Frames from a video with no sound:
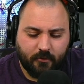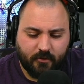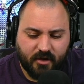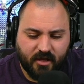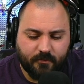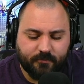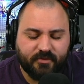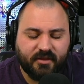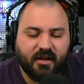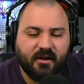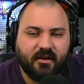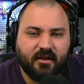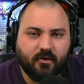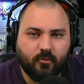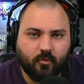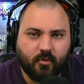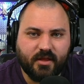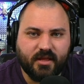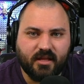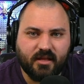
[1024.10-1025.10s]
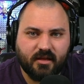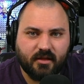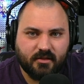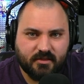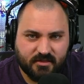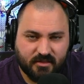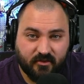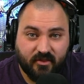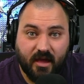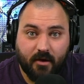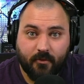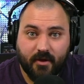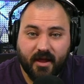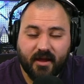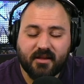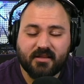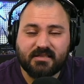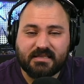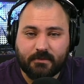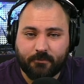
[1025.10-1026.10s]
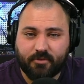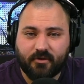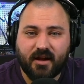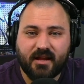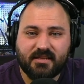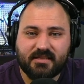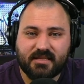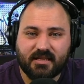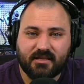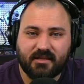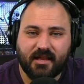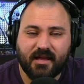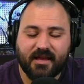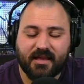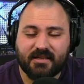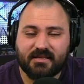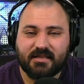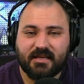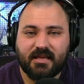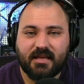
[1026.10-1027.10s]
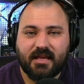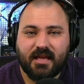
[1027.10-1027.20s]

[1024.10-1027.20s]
complete it in a week. So that way I could surprise the client